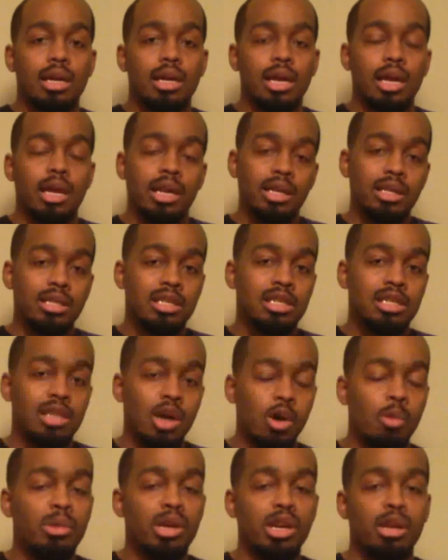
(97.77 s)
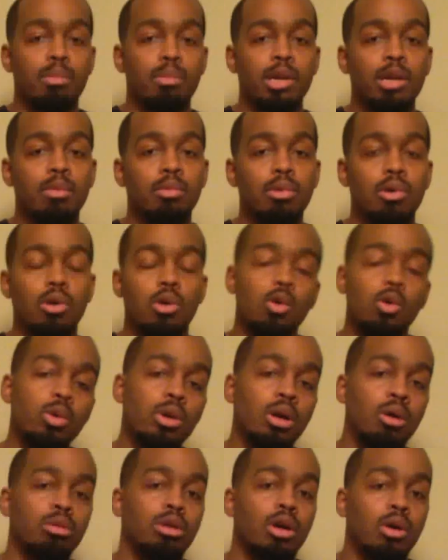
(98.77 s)
And there's so many people who
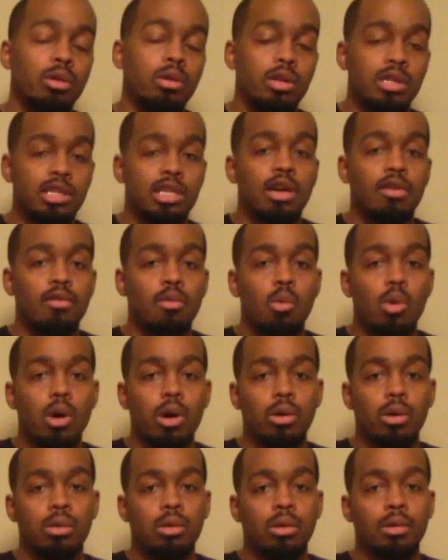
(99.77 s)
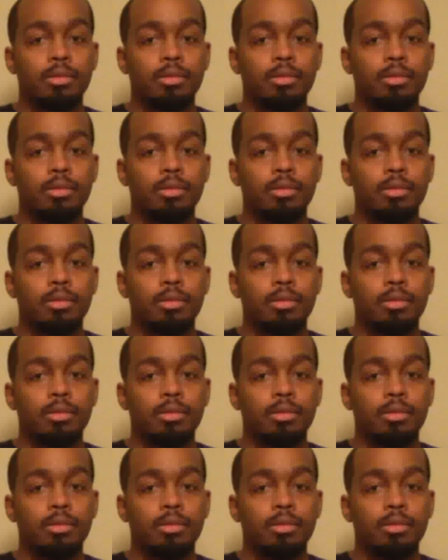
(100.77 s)
don't know their self-worth.